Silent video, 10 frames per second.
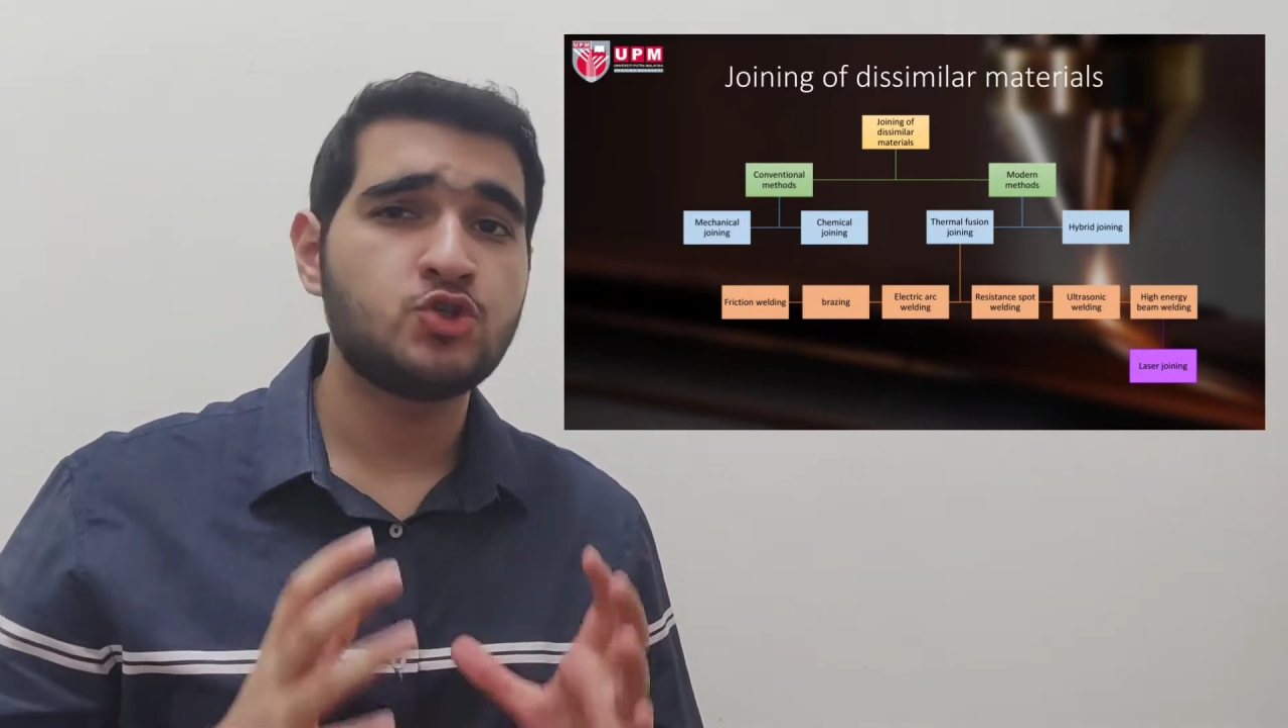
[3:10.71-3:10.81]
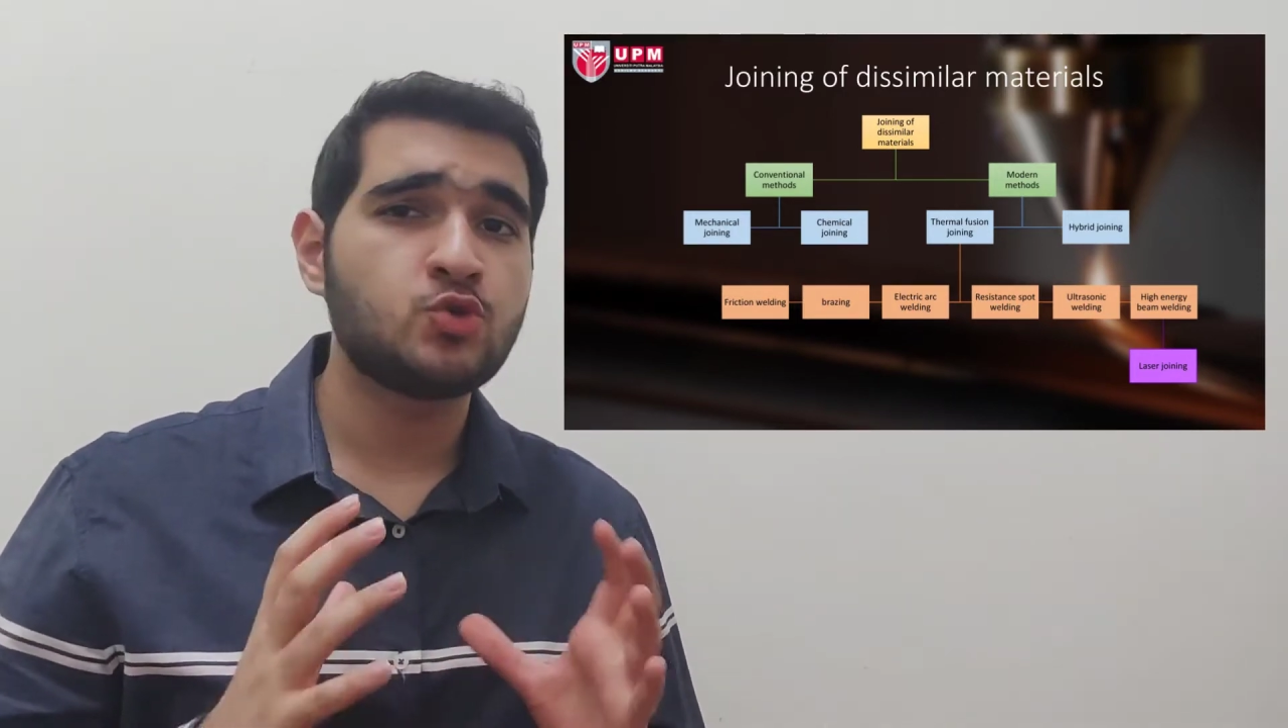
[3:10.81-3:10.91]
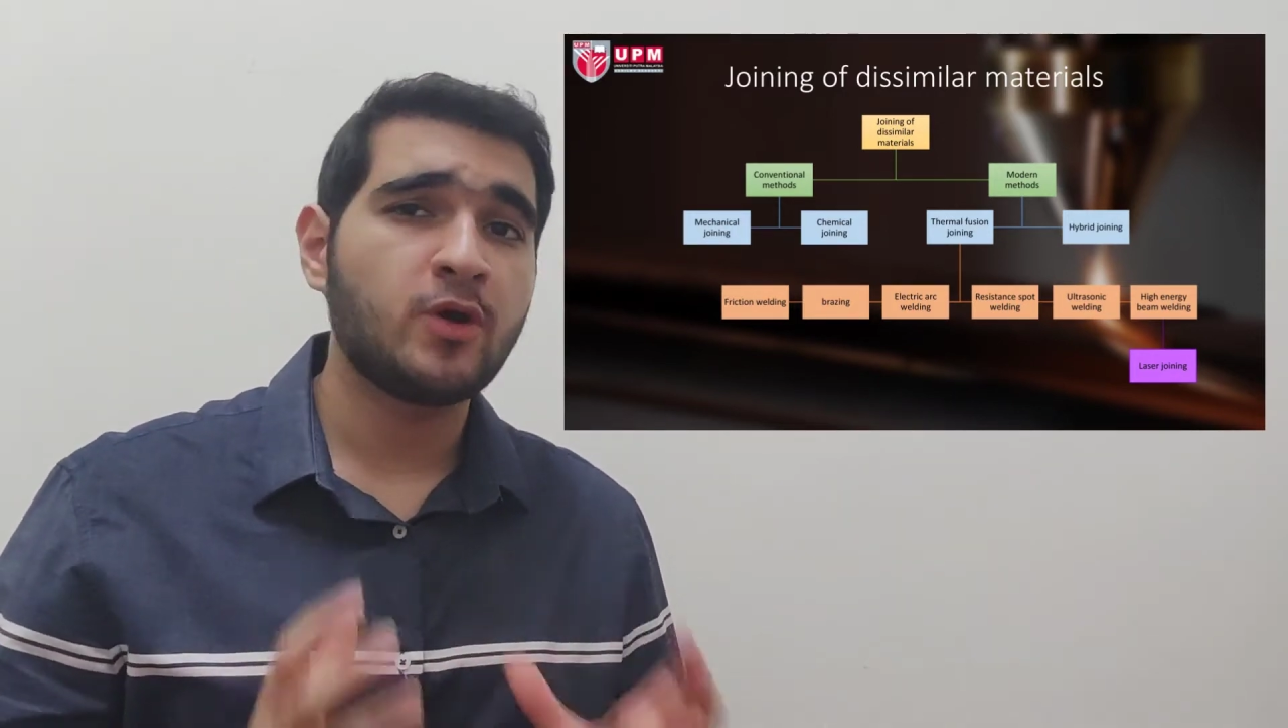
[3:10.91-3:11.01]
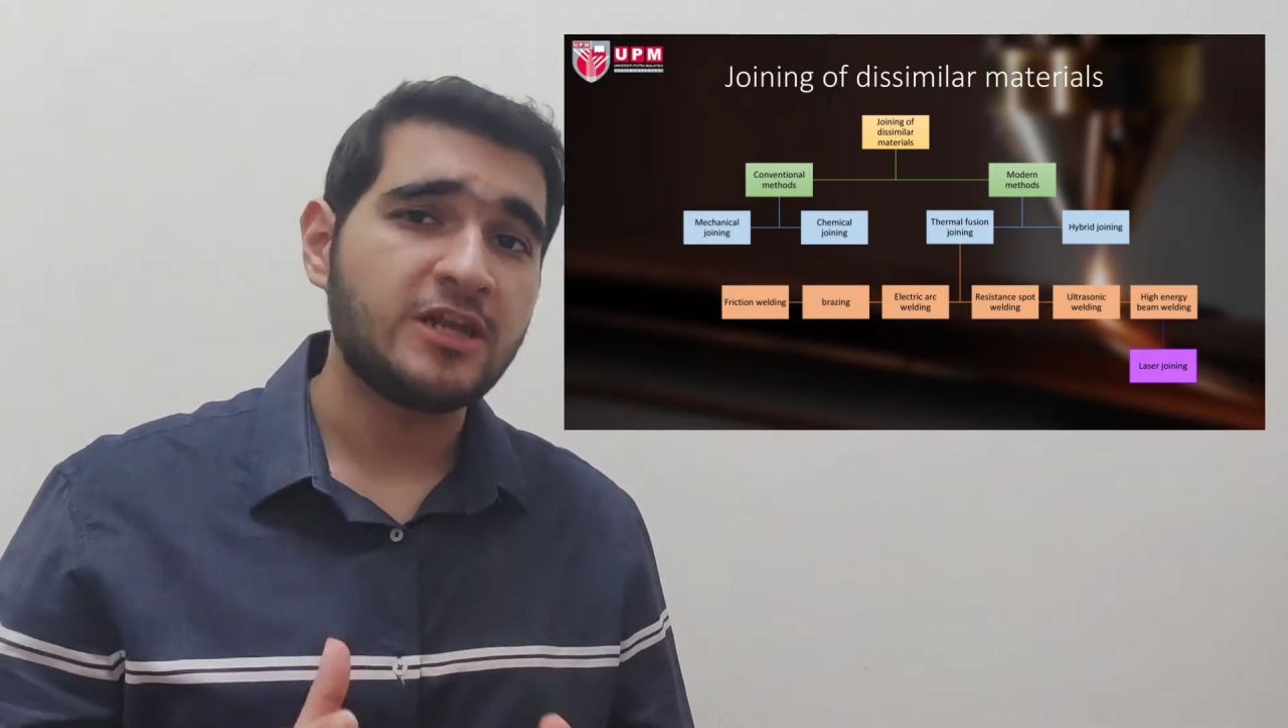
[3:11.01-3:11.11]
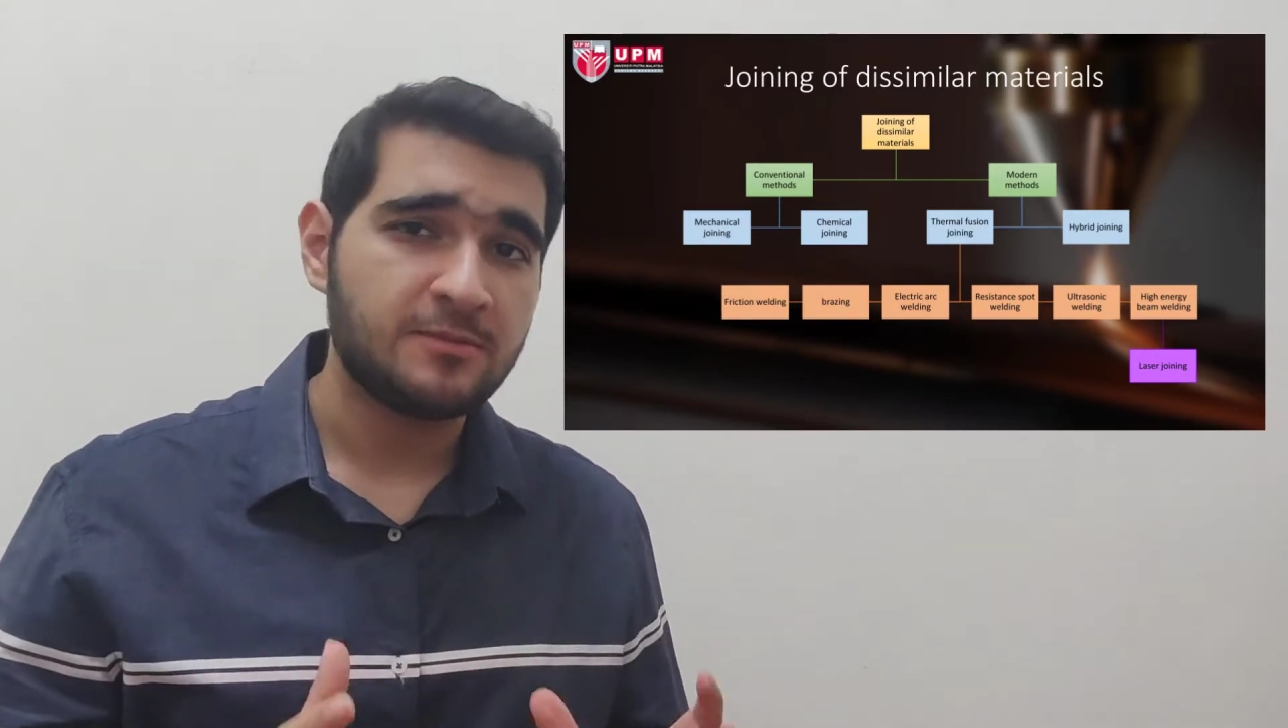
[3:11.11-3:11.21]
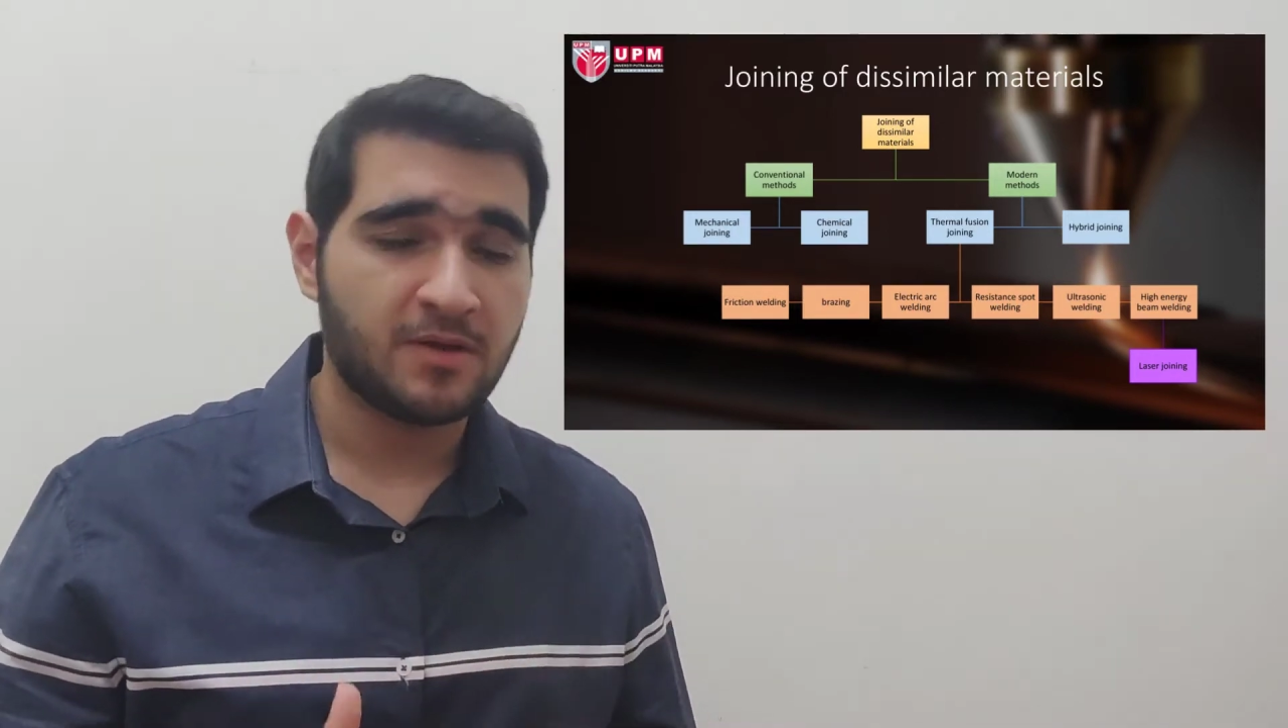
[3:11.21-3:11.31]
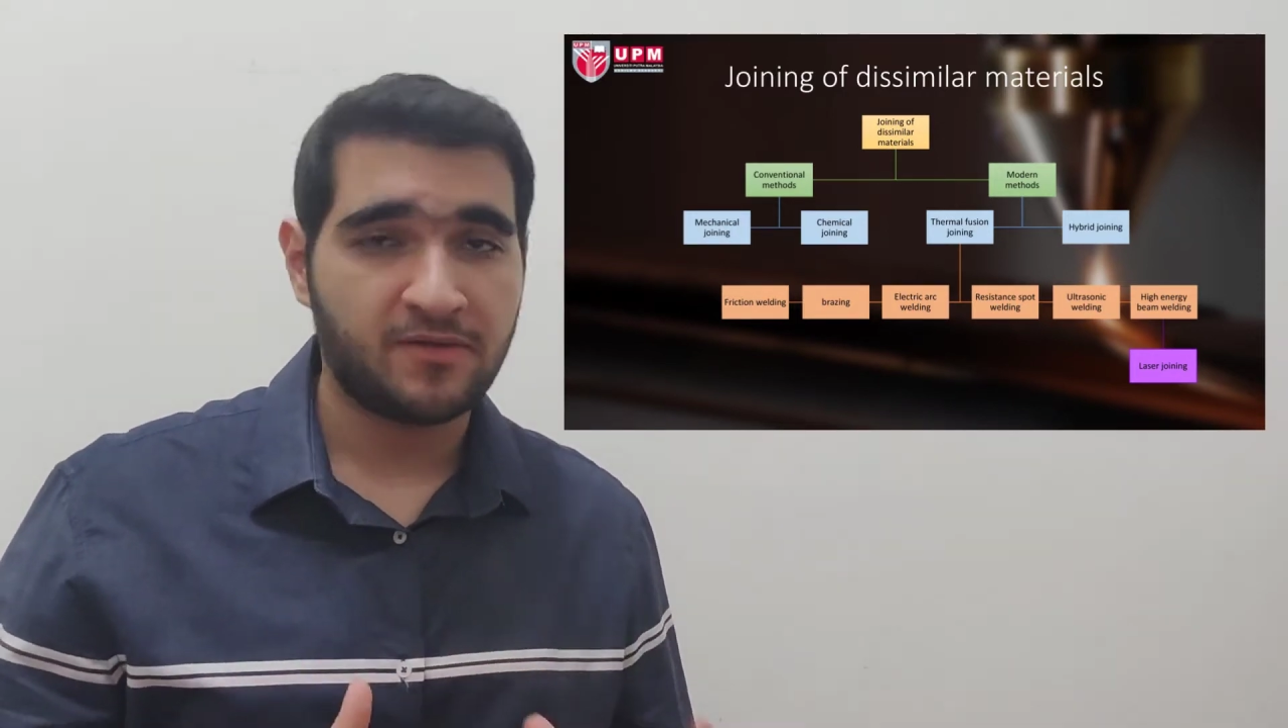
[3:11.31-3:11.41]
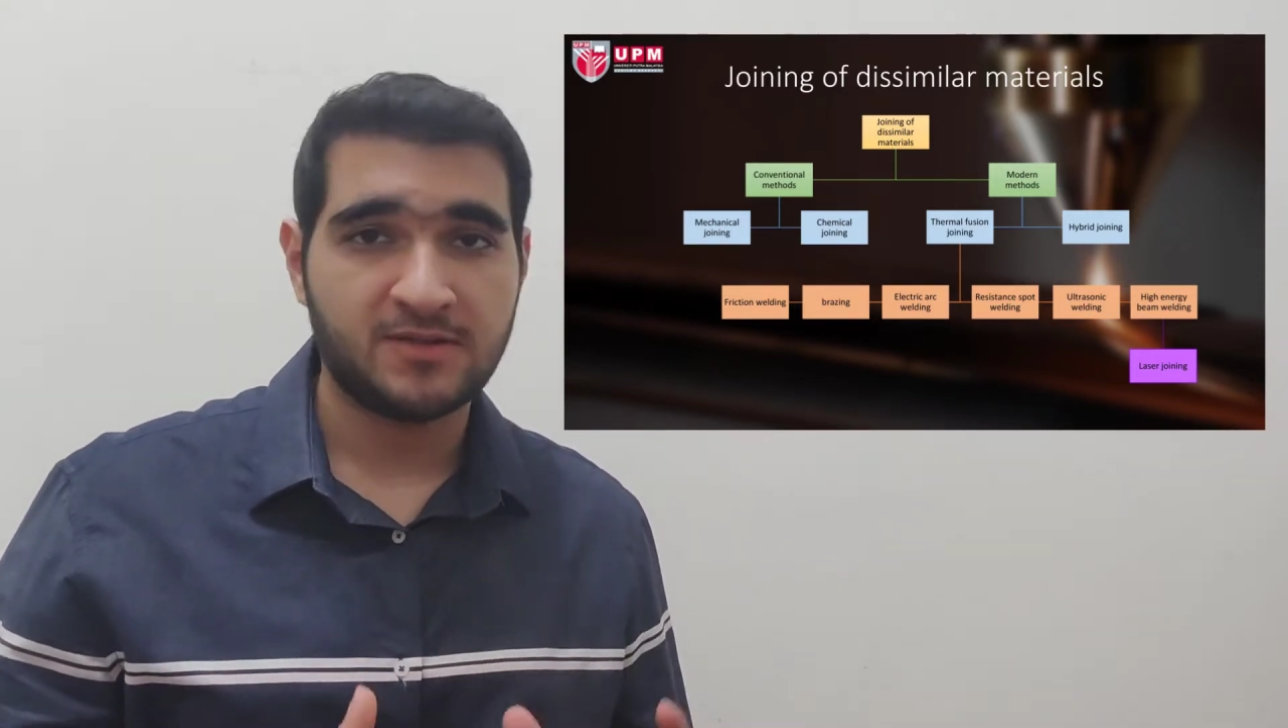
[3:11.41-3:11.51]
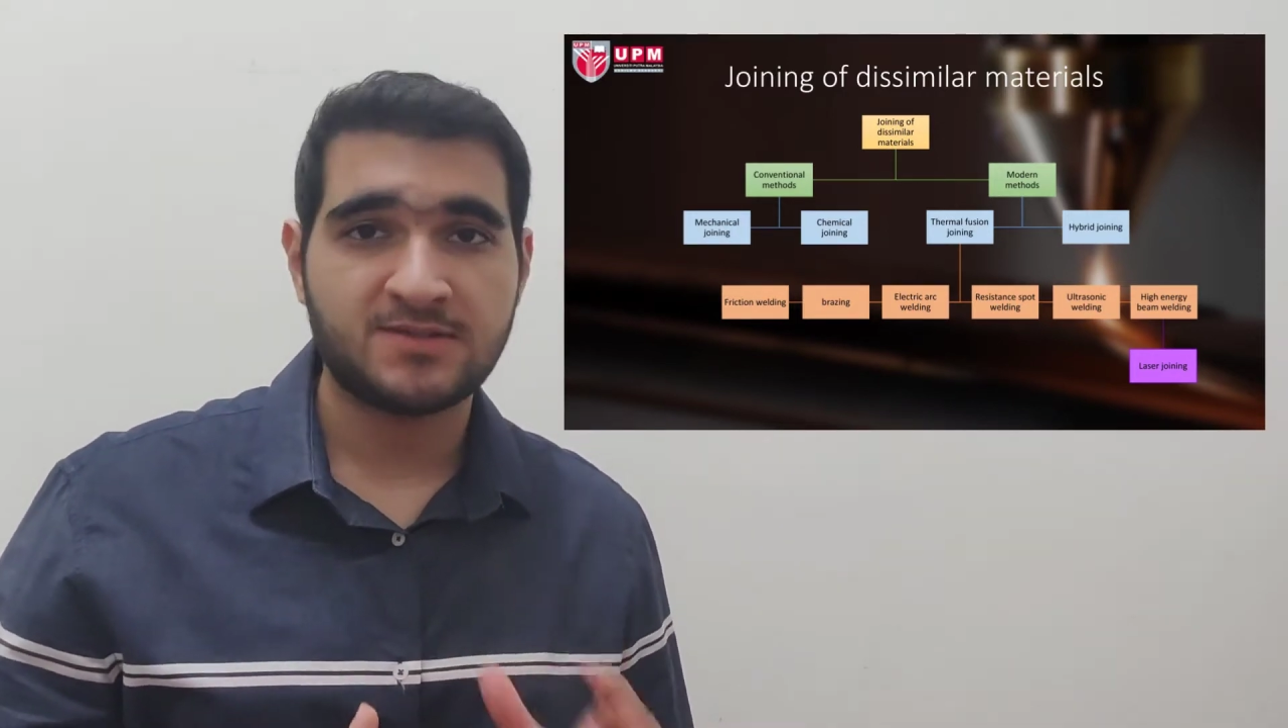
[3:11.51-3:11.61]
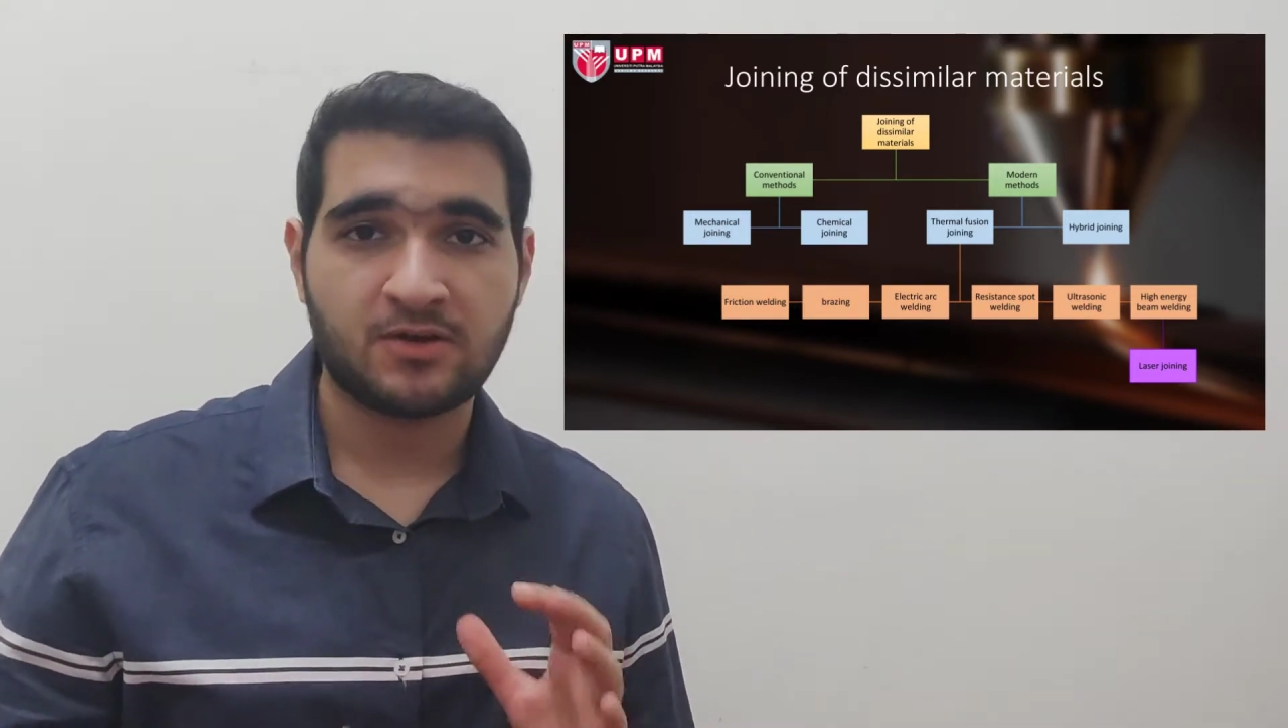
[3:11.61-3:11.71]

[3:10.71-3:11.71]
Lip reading: joining methods